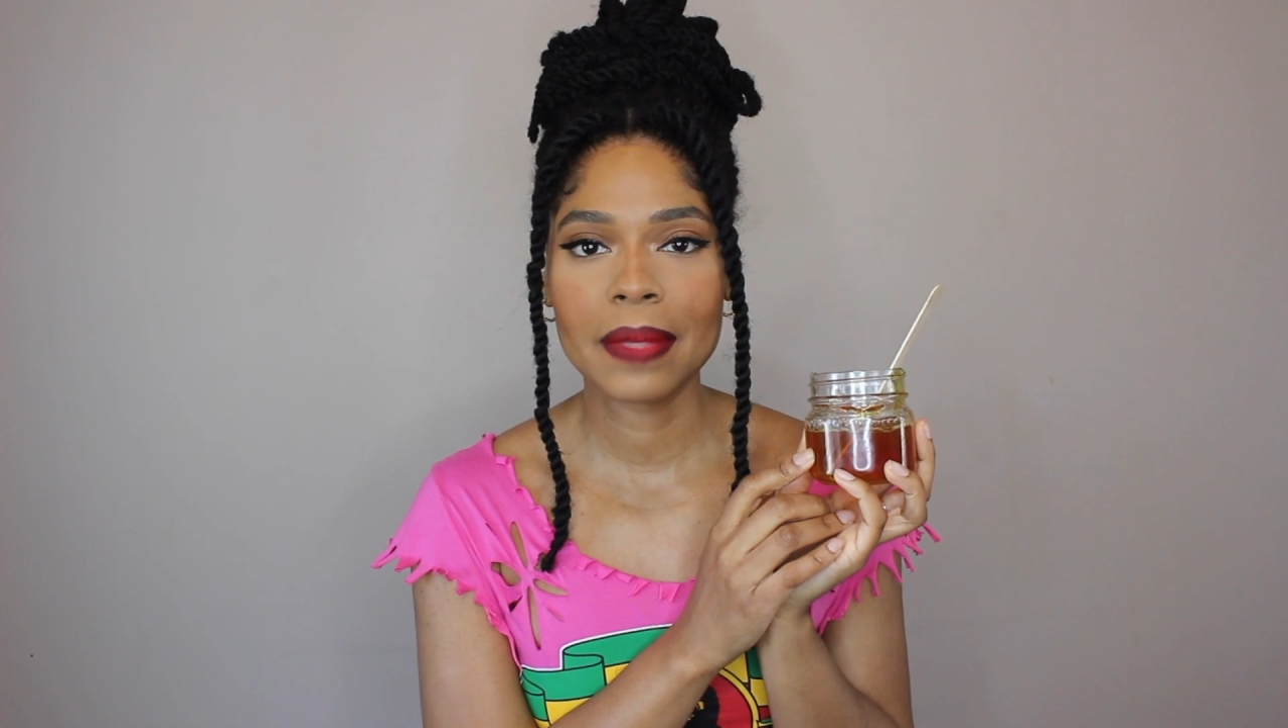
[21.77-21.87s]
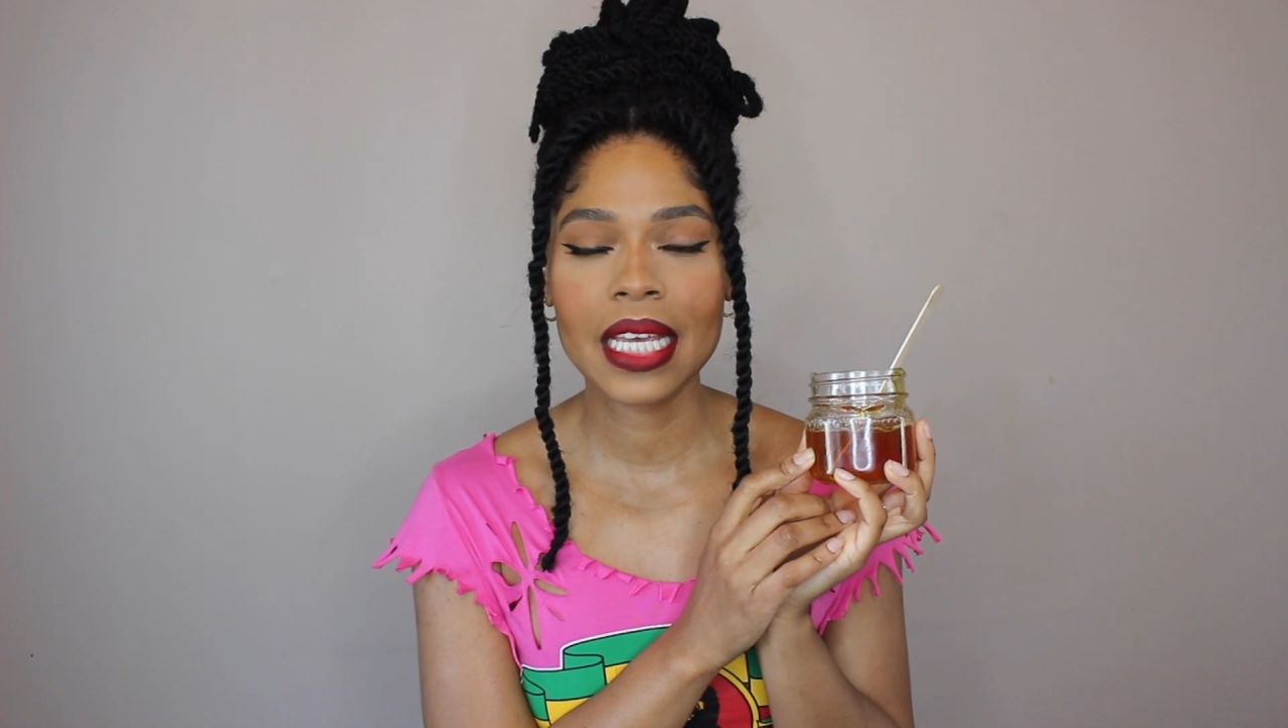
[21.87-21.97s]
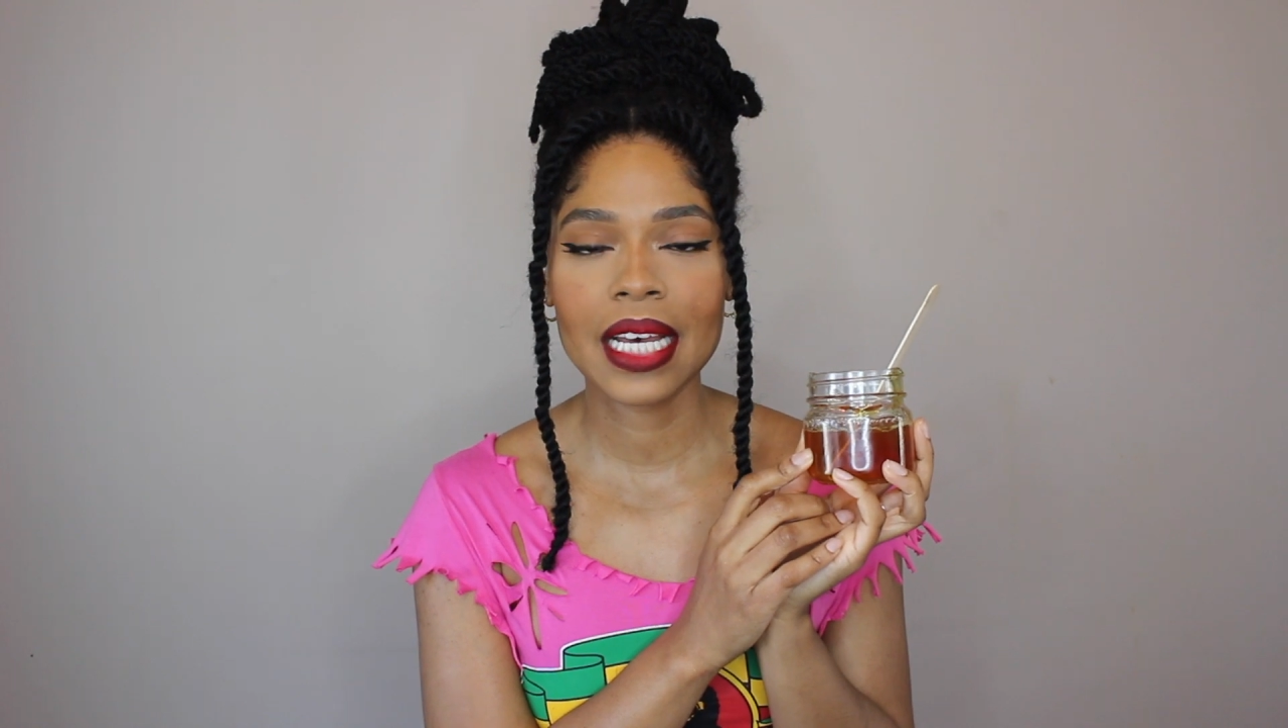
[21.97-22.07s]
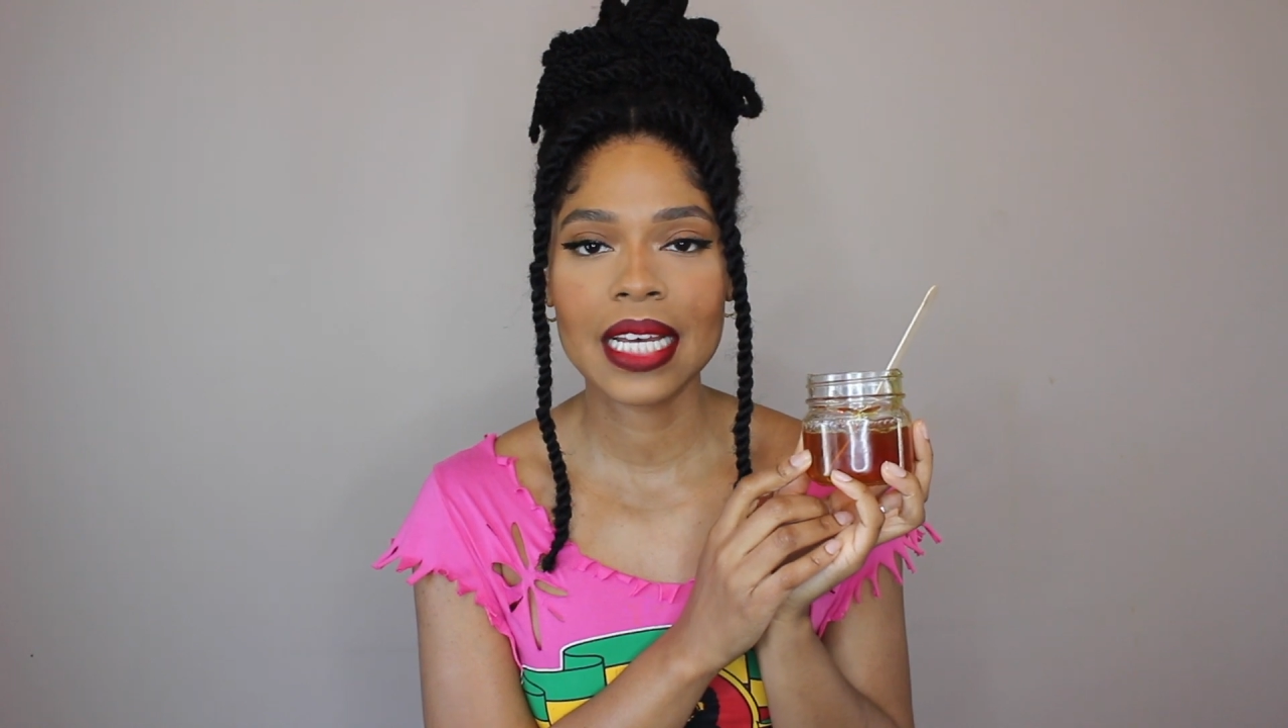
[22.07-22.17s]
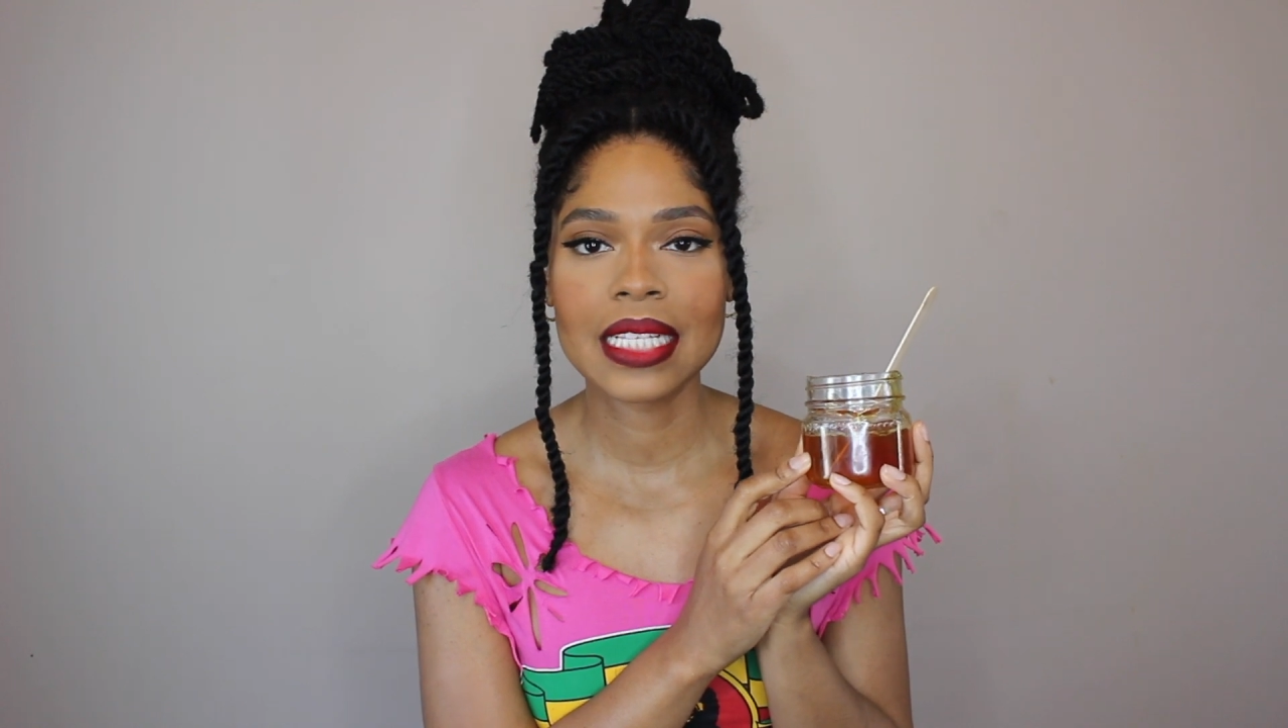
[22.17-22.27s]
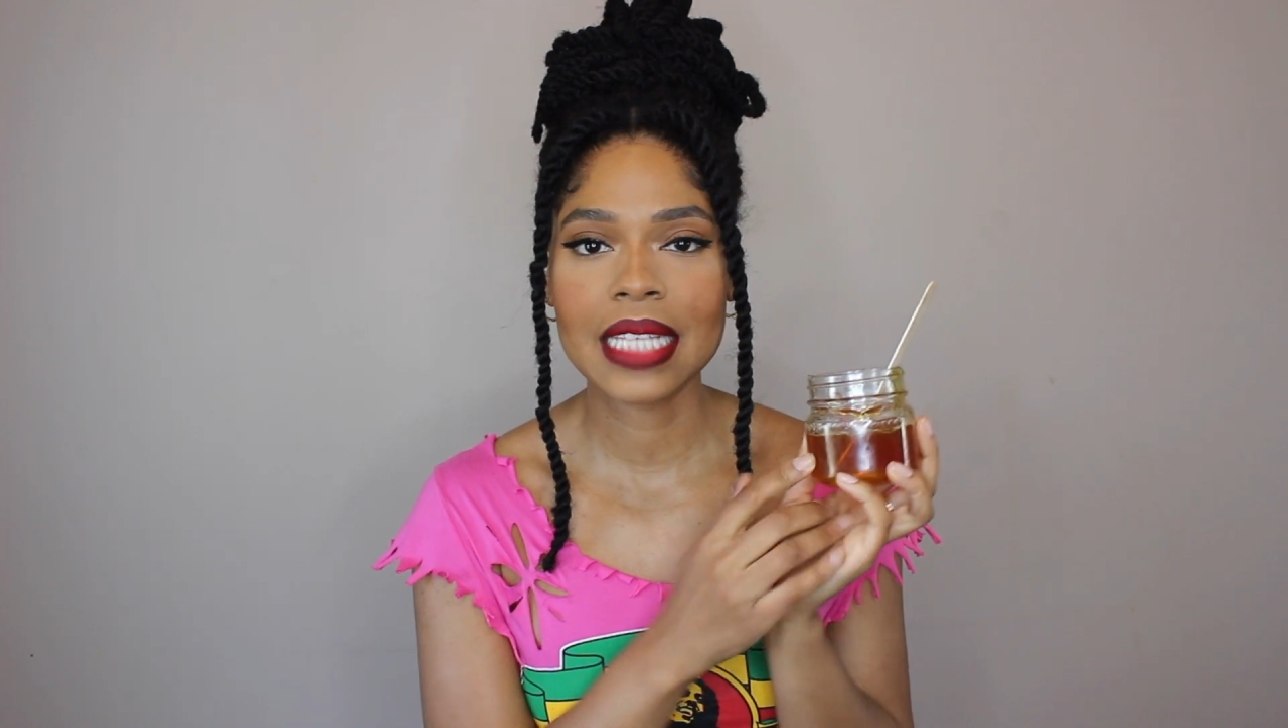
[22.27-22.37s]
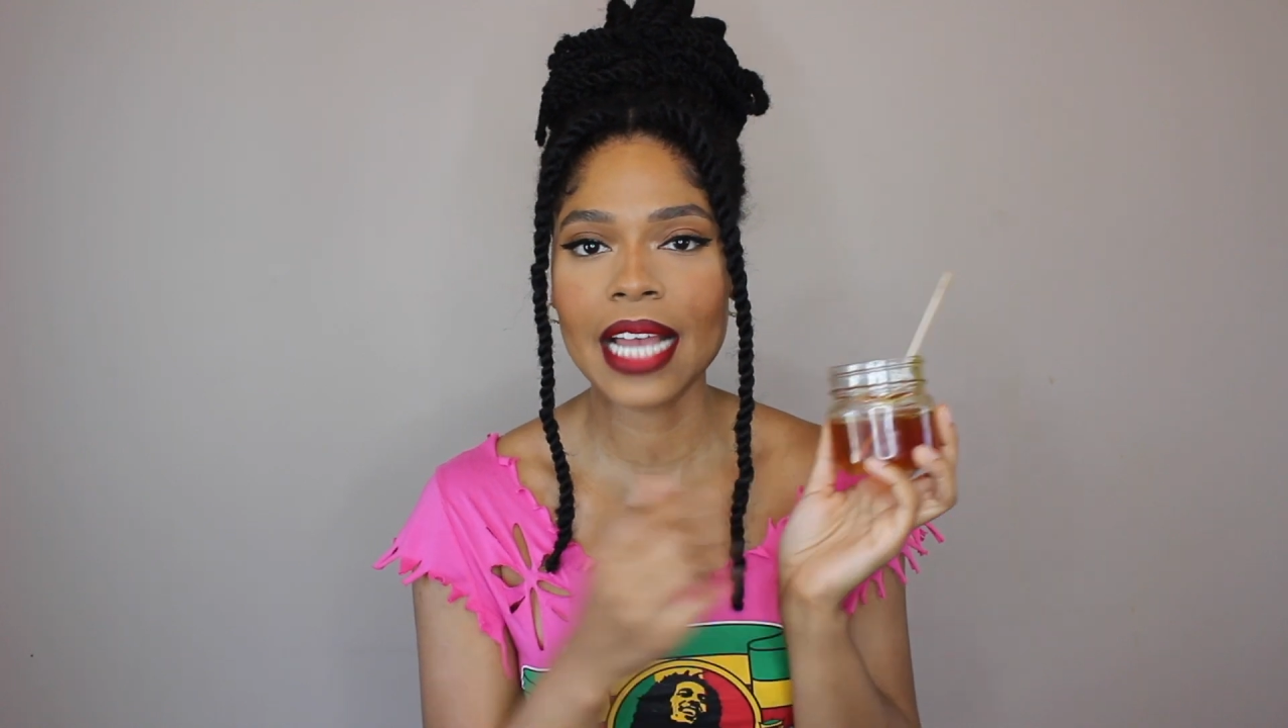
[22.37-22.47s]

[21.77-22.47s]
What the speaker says: because